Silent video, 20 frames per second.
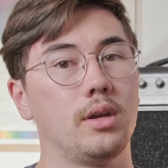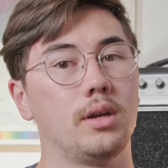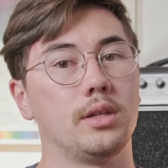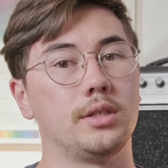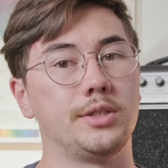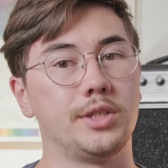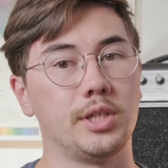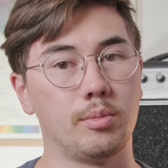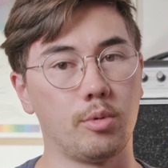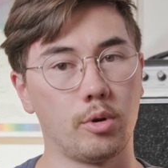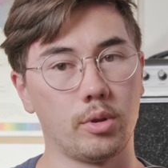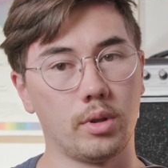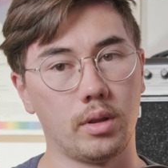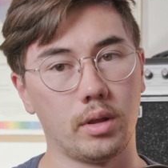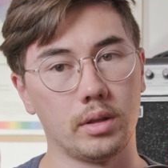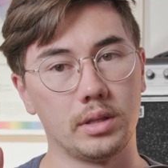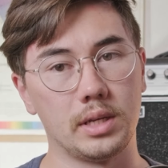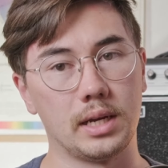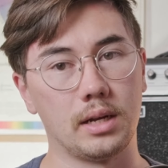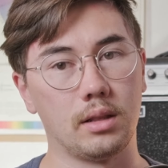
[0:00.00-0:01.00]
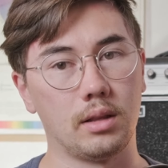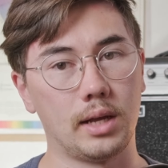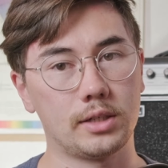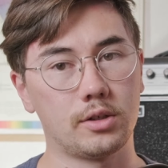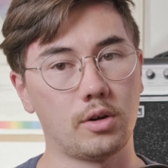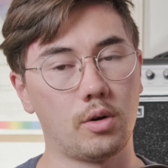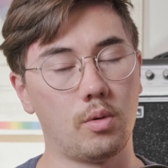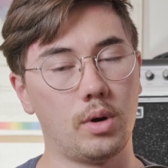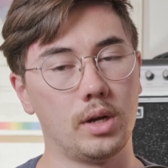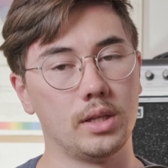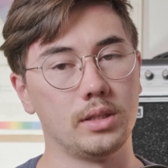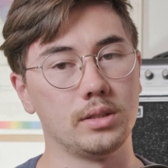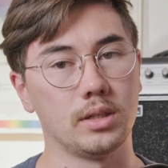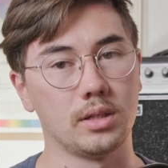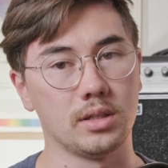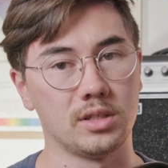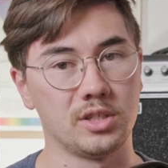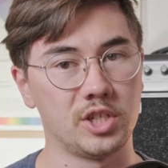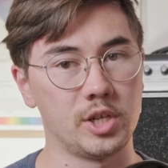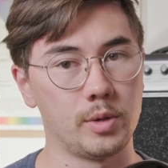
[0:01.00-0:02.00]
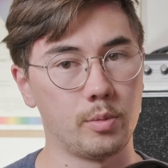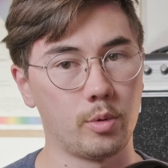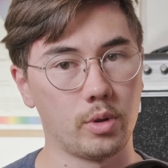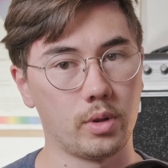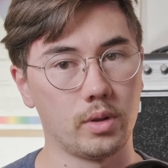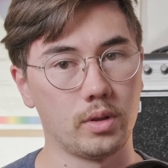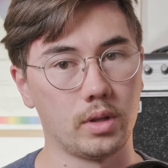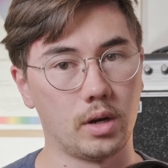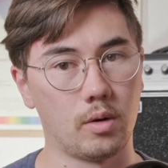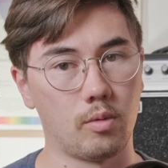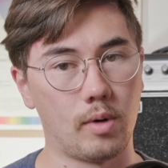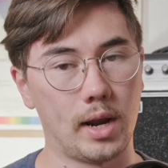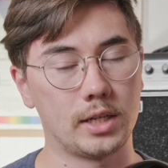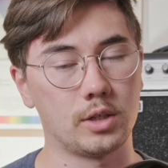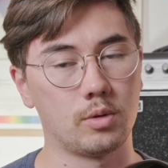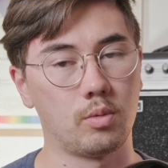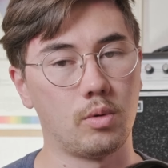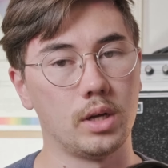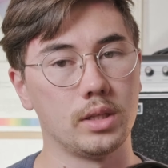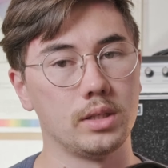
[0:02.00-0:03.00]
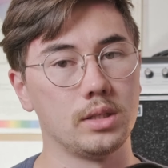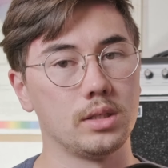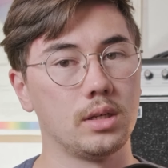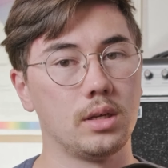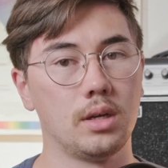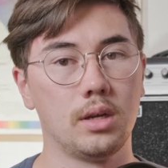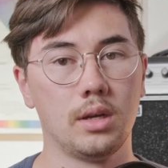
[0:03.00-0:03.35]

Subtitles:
It's cheaper than the Dan Electro ones. It's cheaper than the Gretsch ones.